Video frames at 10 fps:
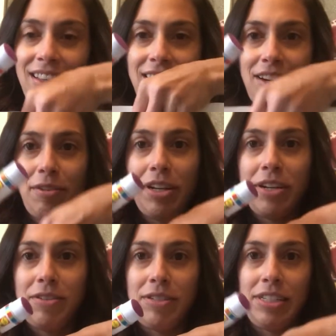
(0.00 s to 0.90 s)
There we
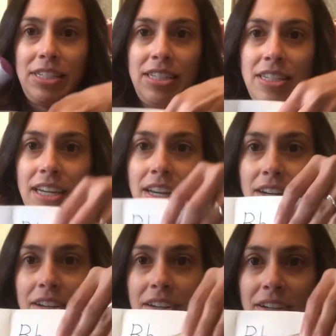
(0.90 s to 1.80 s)
go. Stick it
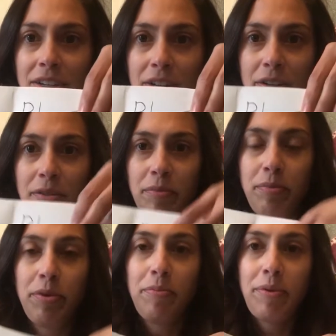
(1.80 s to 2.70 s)
on. Boop.